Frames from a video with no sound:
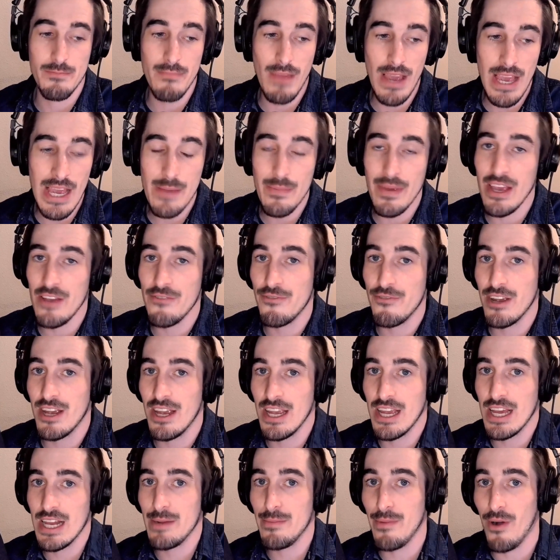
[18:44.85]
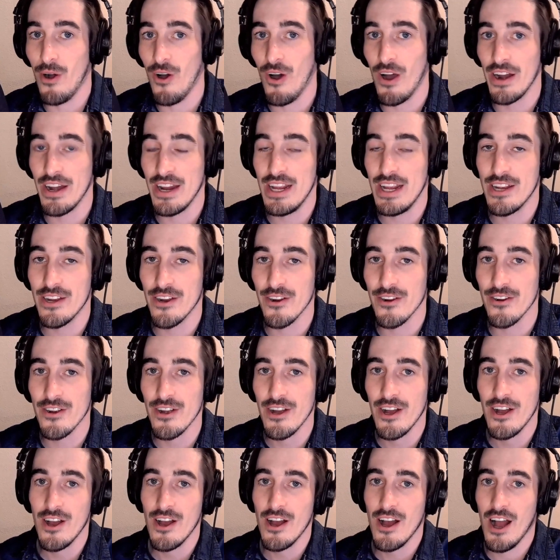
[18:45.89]
Maybe if we can get him on
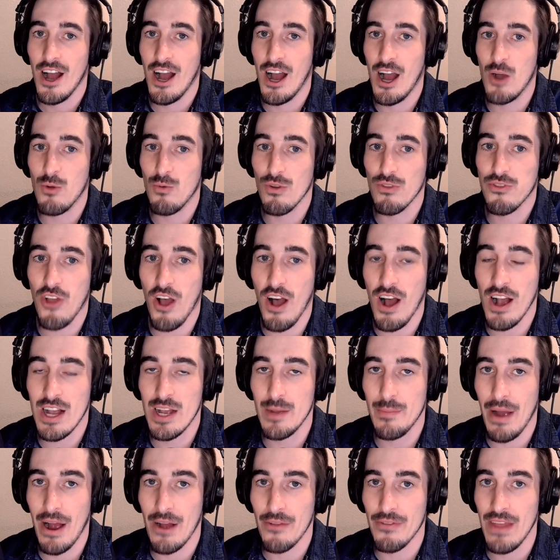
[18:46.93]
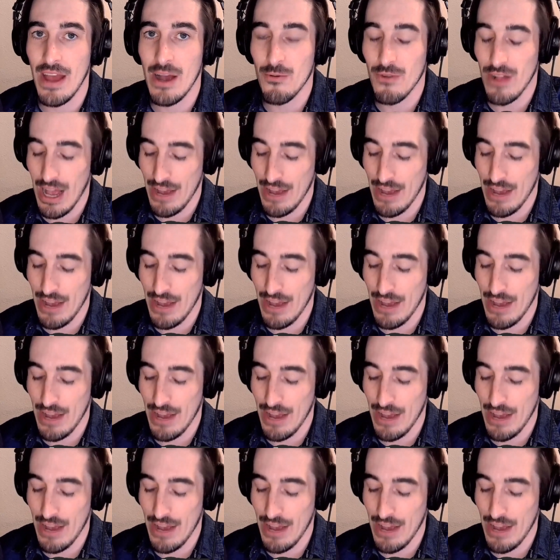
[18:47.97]
here, we'll talk about that.